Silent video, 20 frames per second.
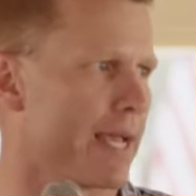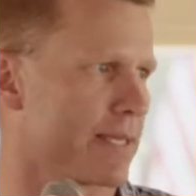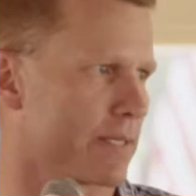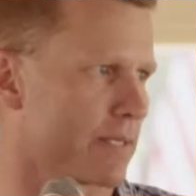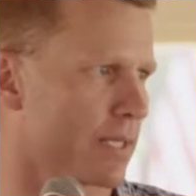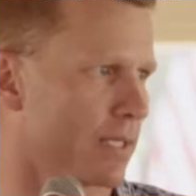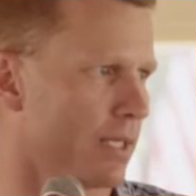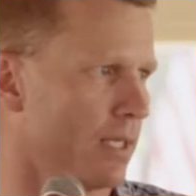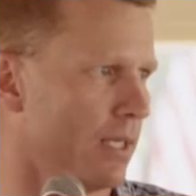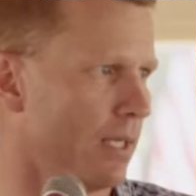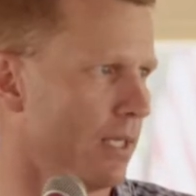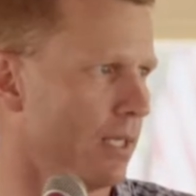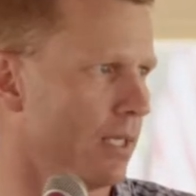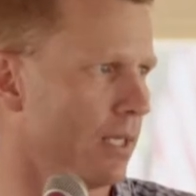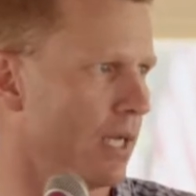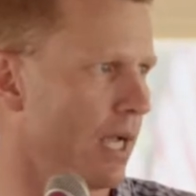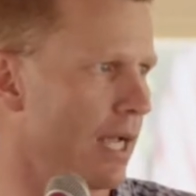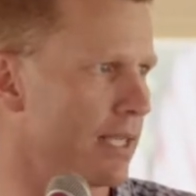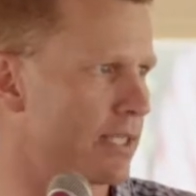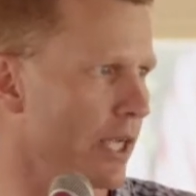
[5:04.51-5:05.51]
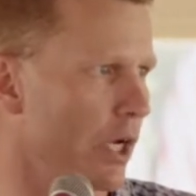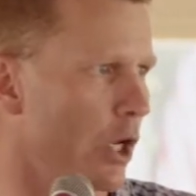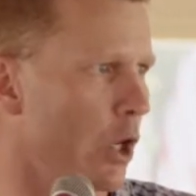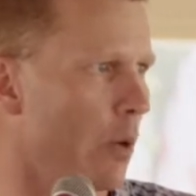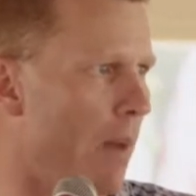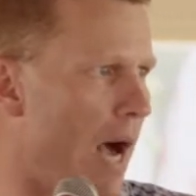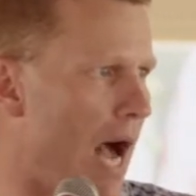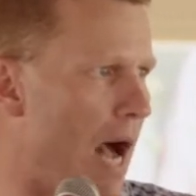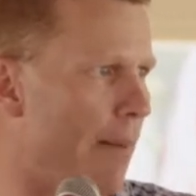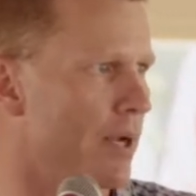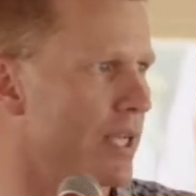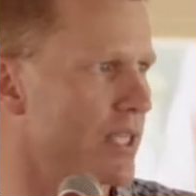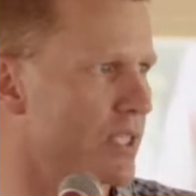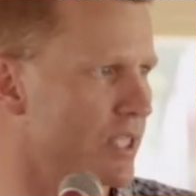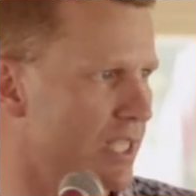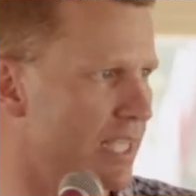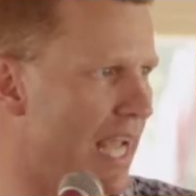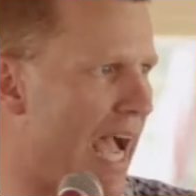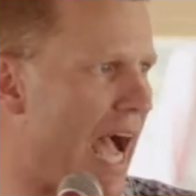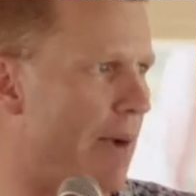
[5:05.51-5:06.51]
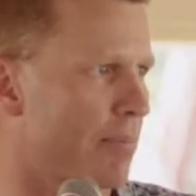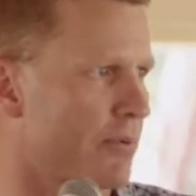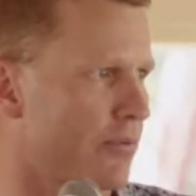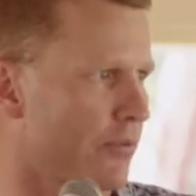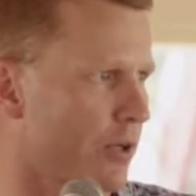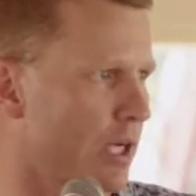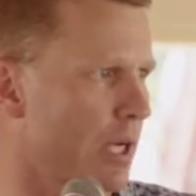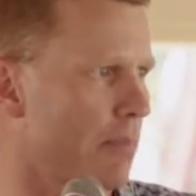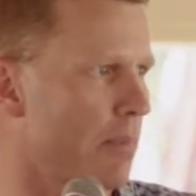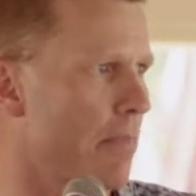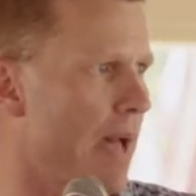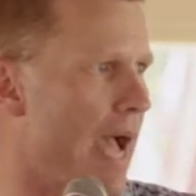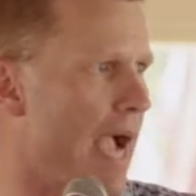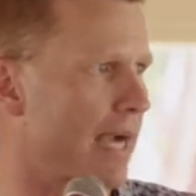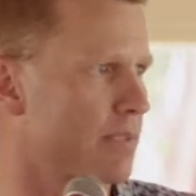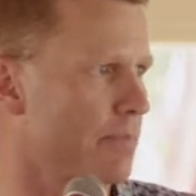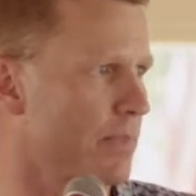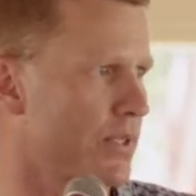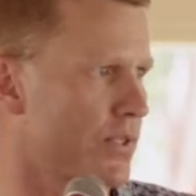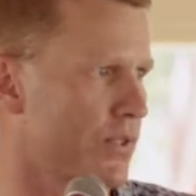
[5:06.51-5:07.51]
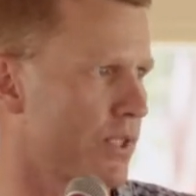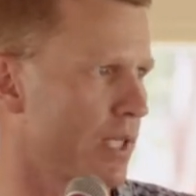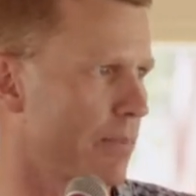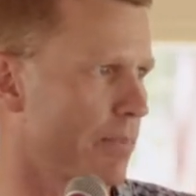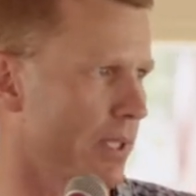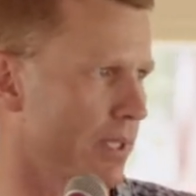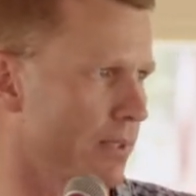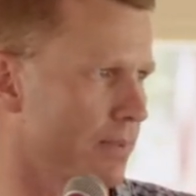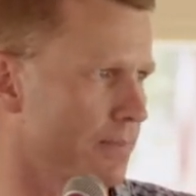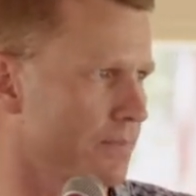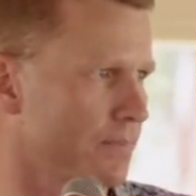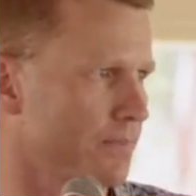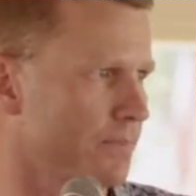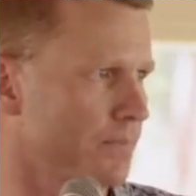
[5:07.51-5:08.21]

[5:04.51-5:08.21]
rest until Obama is stopped for coming back to Mississippi.